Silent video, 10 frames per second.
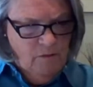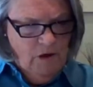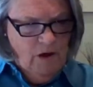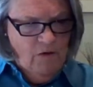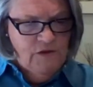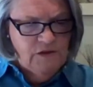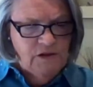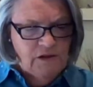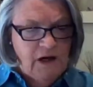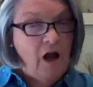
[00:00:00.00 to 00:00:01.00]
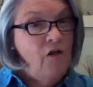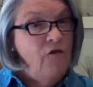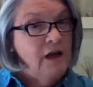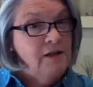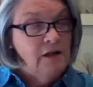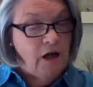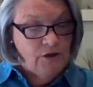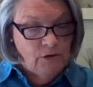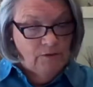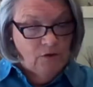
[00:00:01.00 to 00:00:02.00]
My office is in Halifax, and I
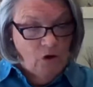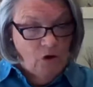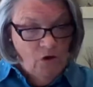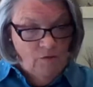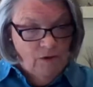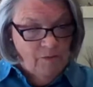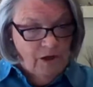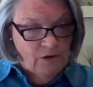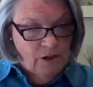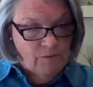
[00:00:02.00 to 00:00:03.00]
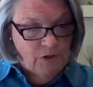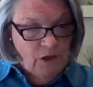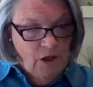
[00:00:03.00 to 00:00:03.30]
travel all over the Maritimes.